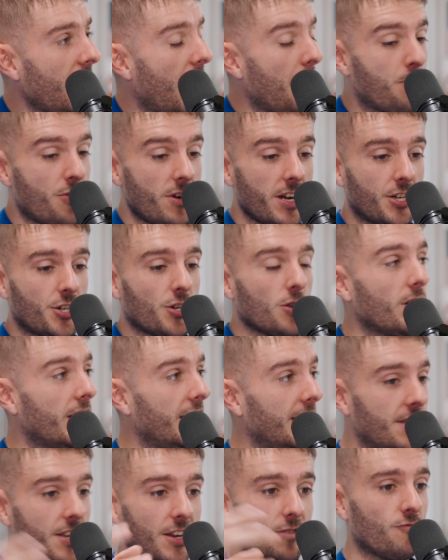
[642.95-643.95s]
I'm pretty sure
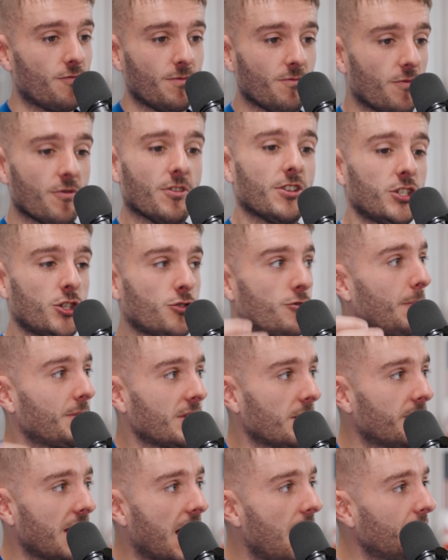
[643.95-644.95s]
he strips
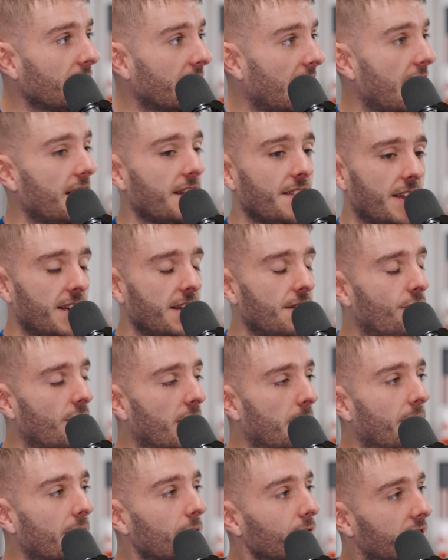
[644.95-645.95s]
them down again and then he
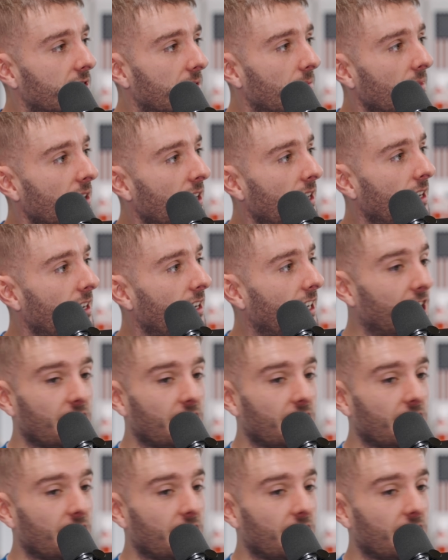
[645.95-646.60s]
rebuilds them. Probably.